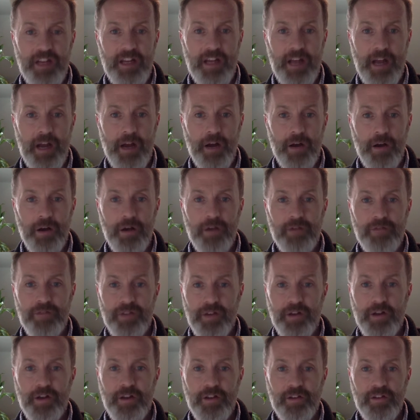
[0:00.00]
care of
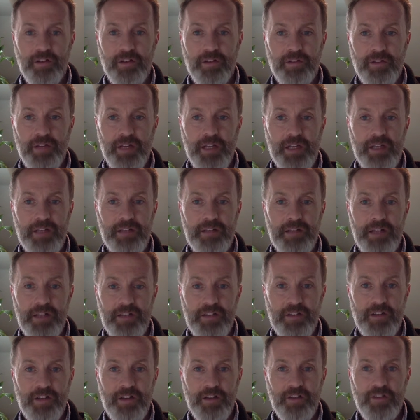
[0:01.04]
various living
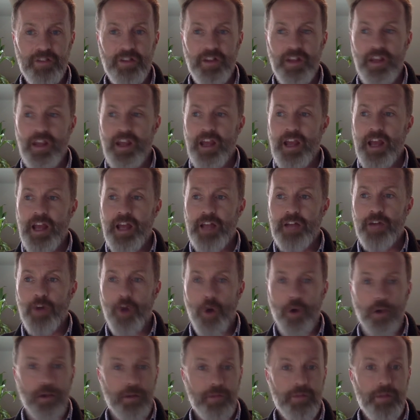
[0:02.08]
entities, and
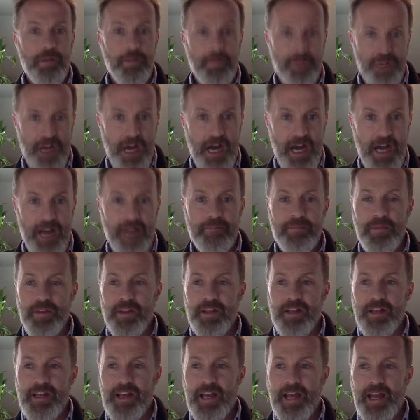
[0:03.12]
all of them die.
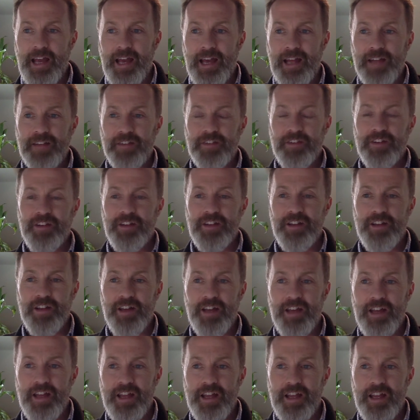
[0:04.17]
And
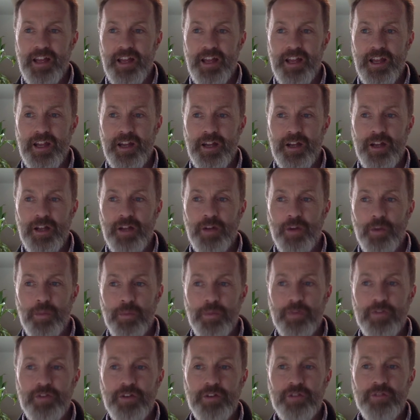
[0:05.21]
it
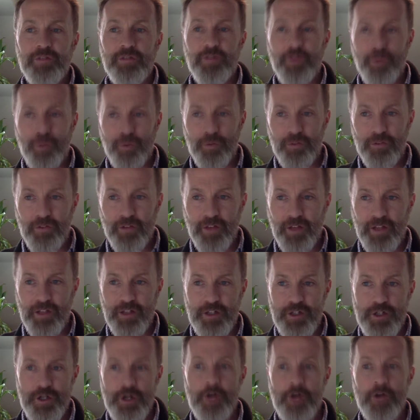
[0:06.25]
almost unfolds like a
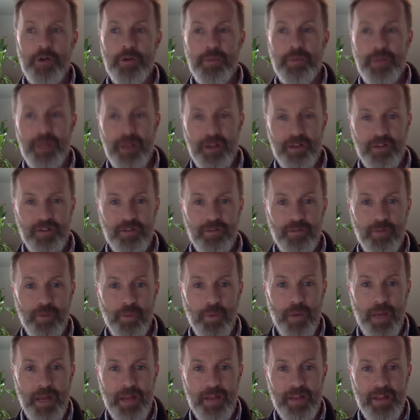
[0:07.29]
joke because of the
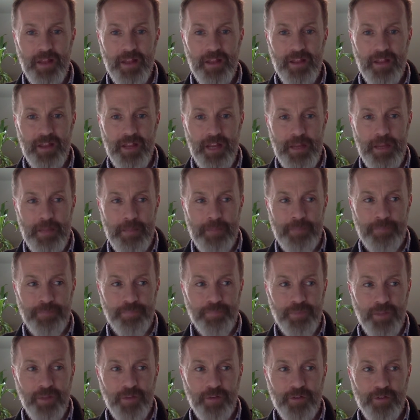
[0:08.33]
way that
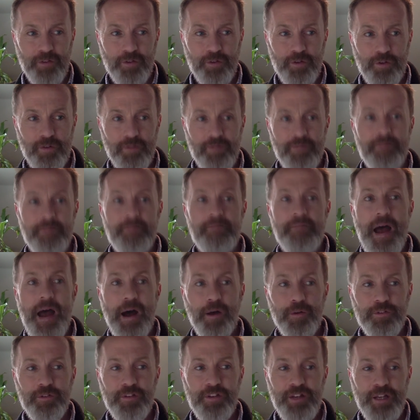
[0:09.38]
there's a sort of
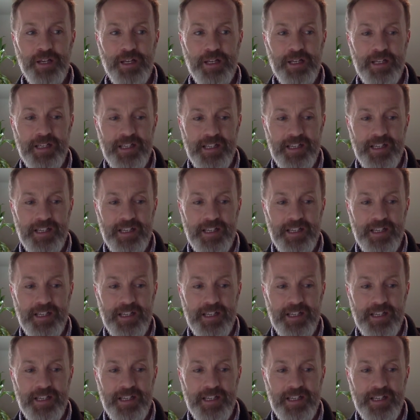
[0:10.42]
mounting